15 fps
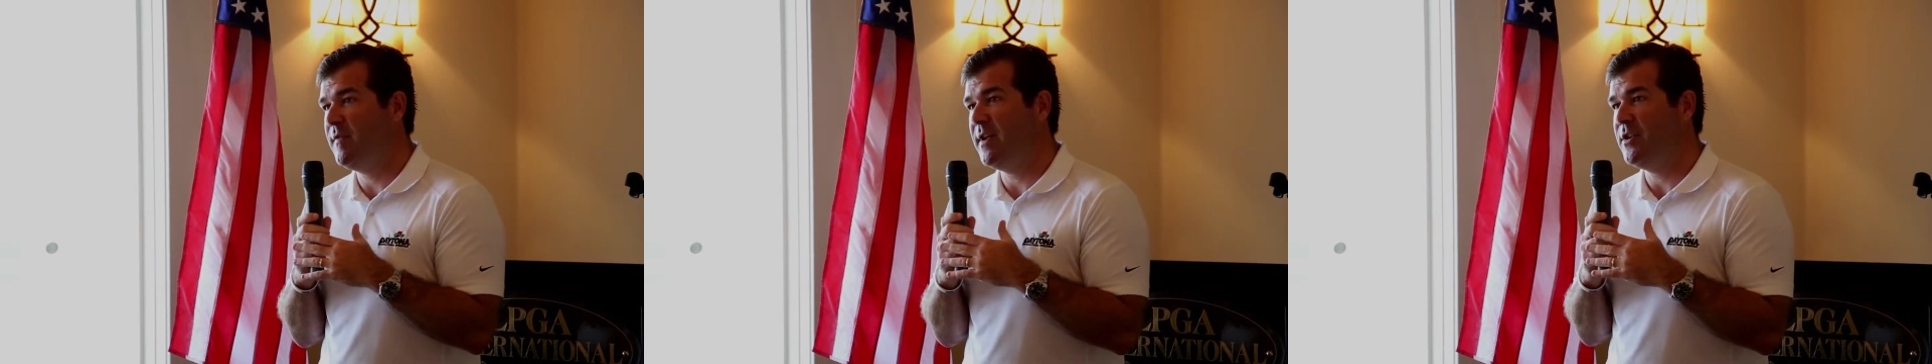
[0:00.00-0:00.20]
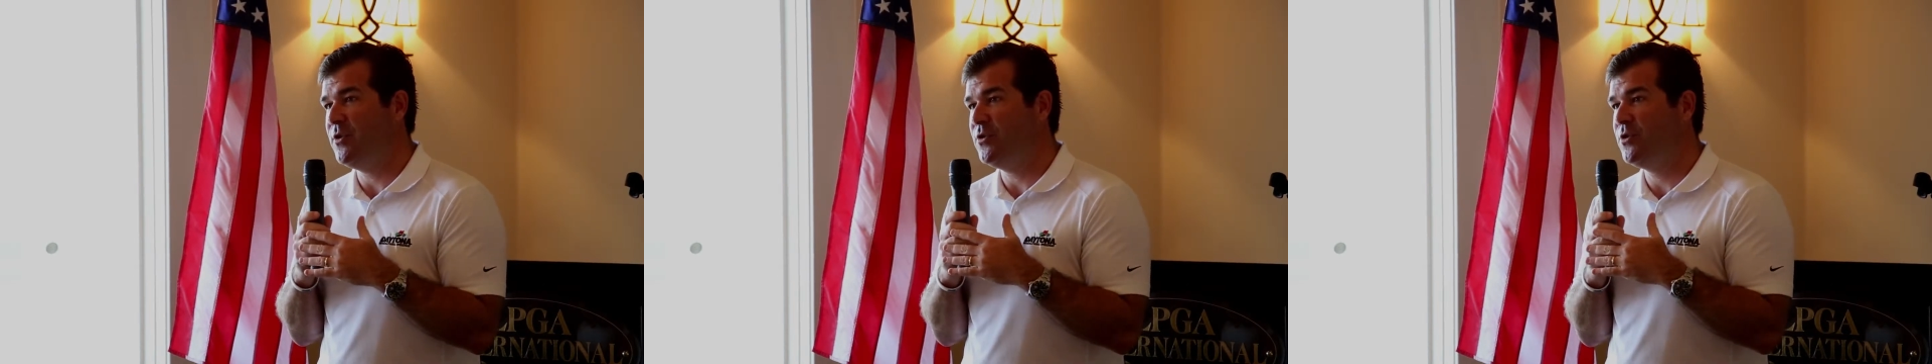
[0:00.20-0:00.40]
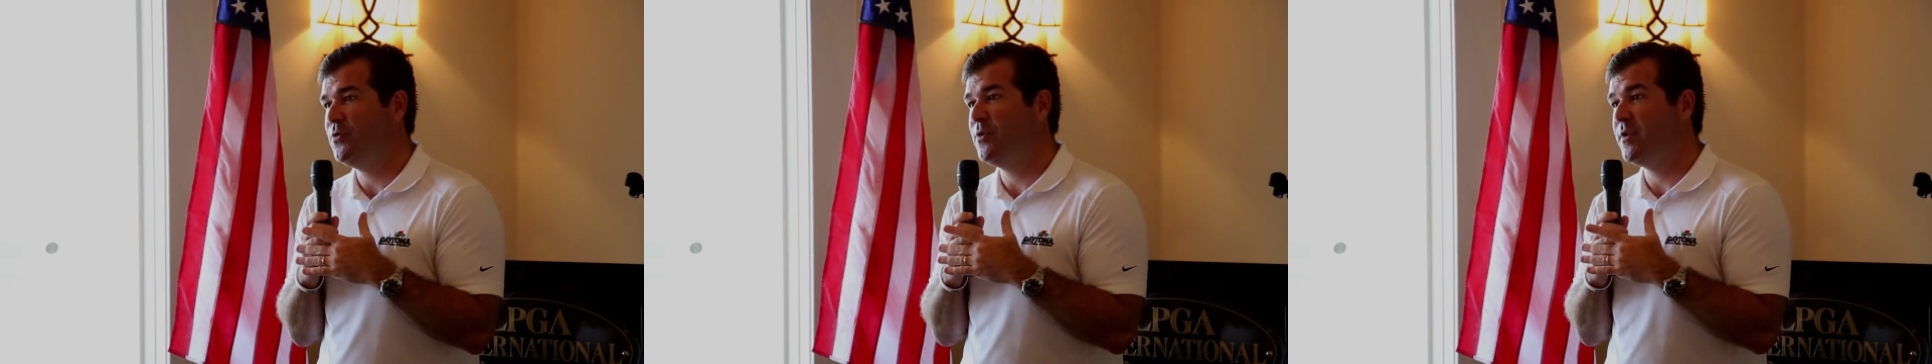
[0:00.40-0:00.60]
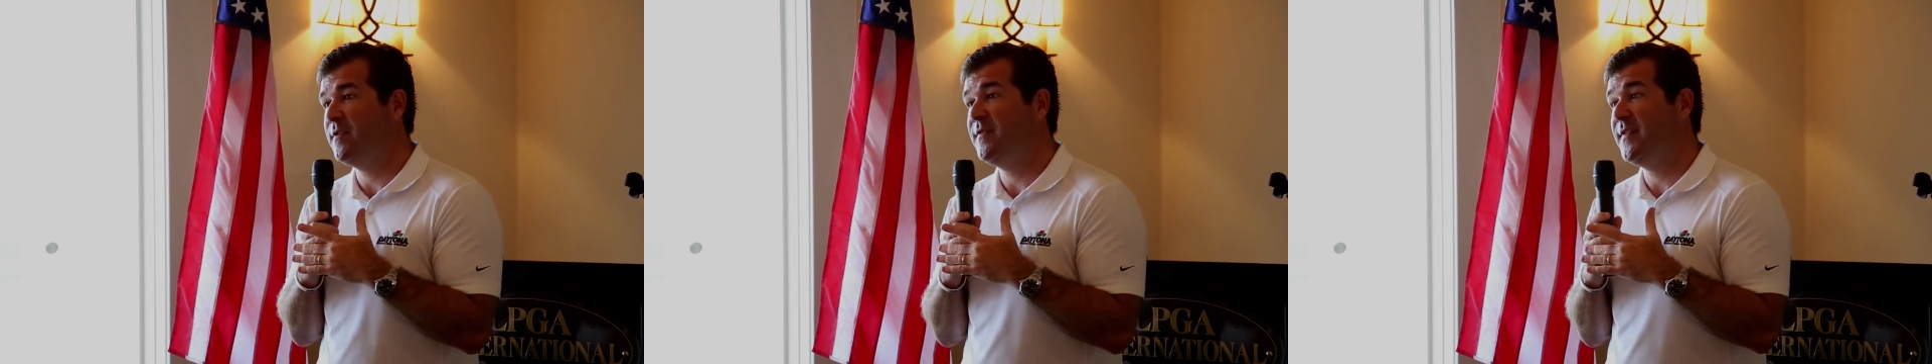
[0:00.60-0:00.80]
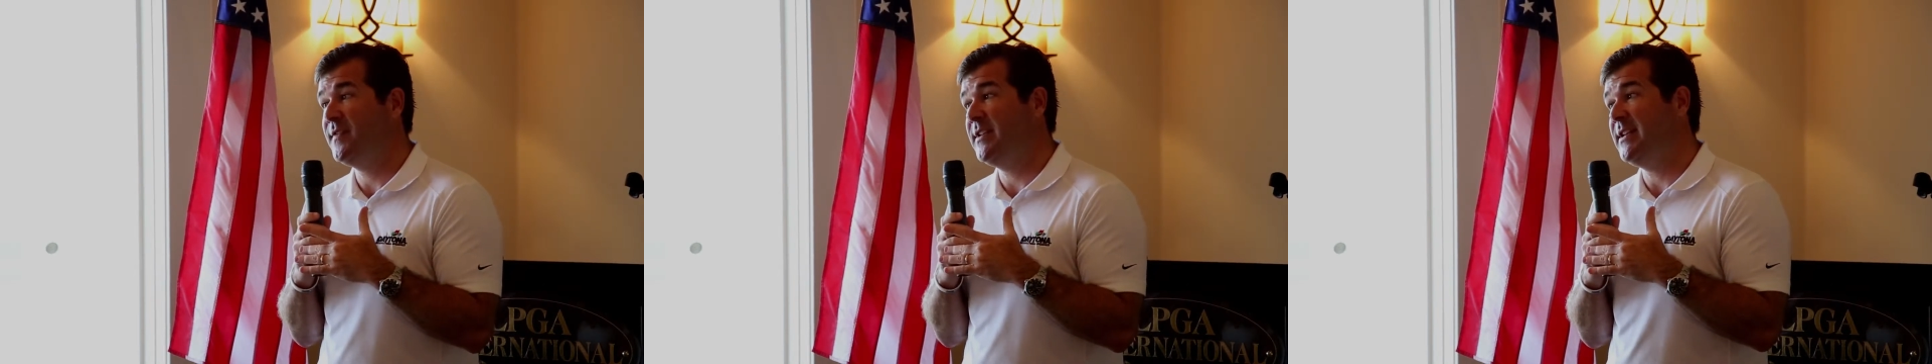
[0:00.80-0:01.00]
venue
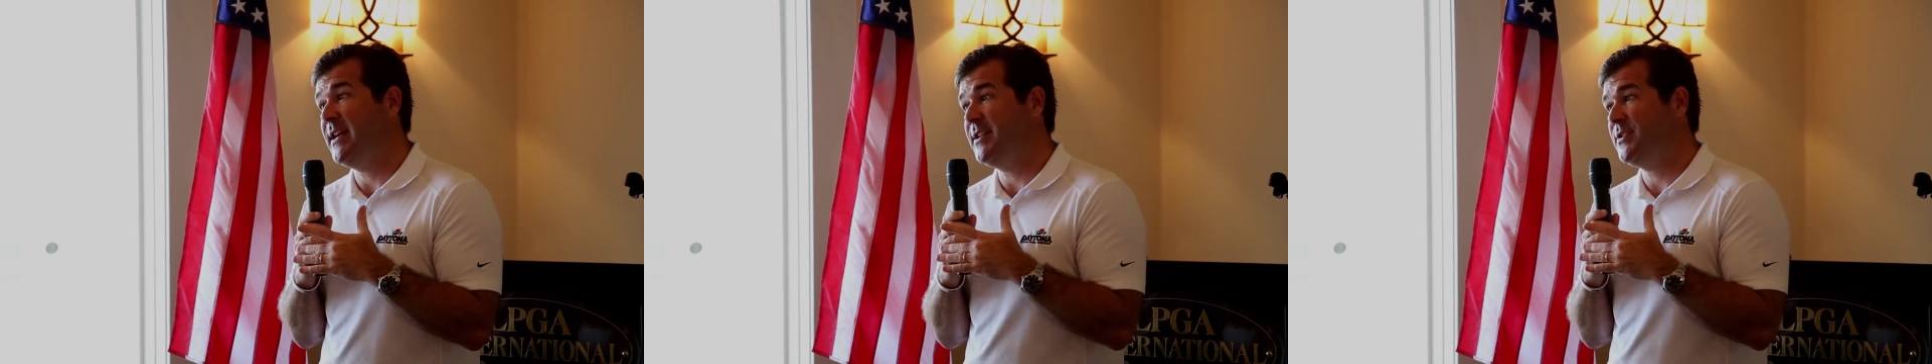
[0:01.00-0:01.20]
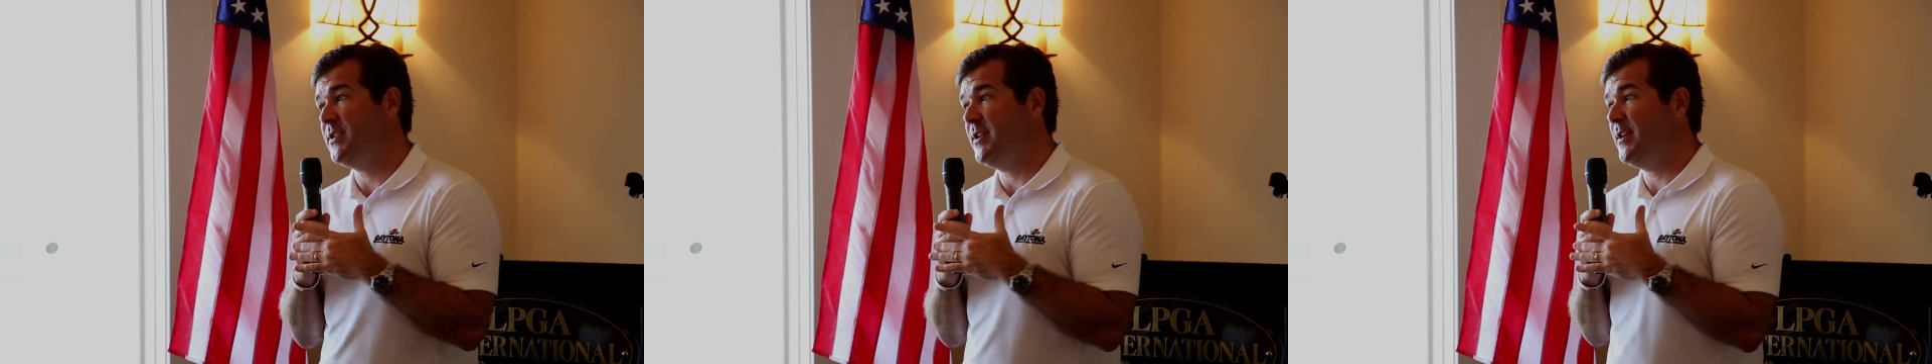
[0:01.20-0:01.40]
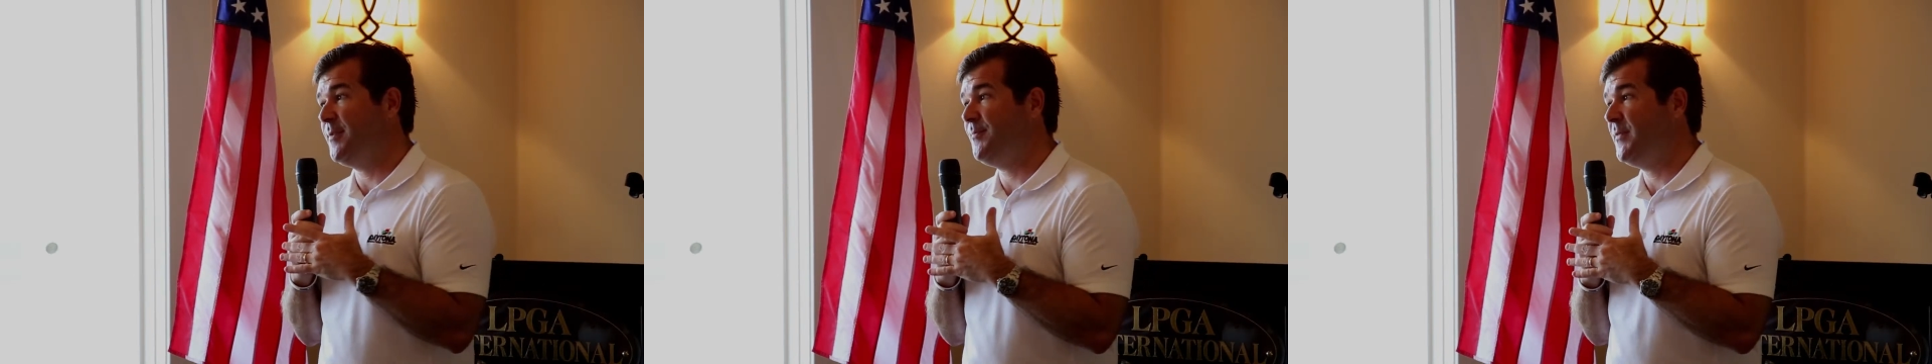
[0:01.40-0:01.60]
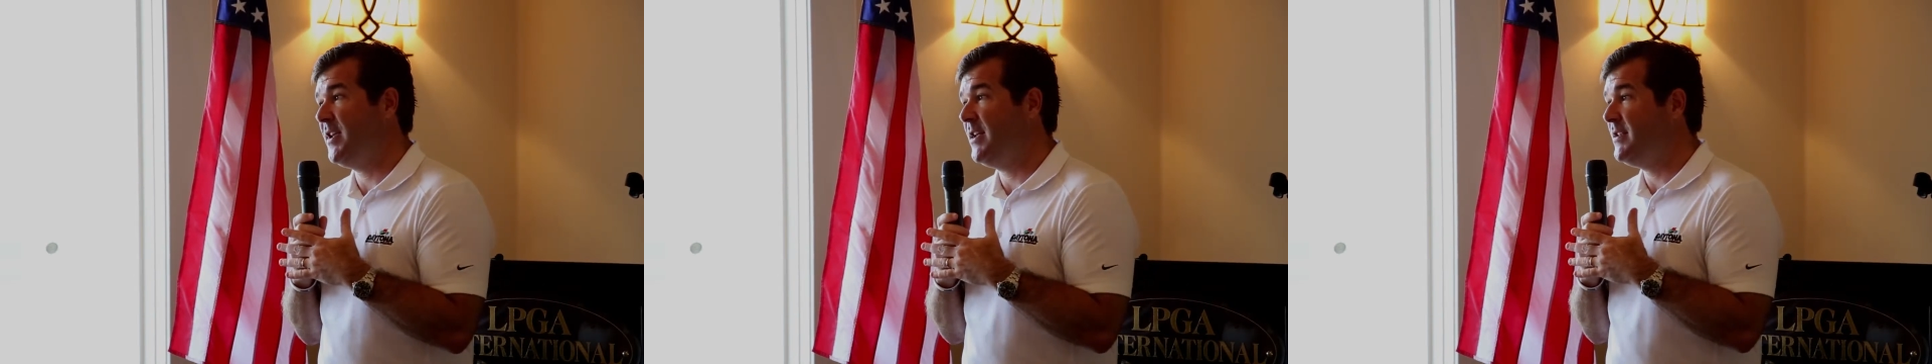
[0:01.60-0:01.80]
250 days a year.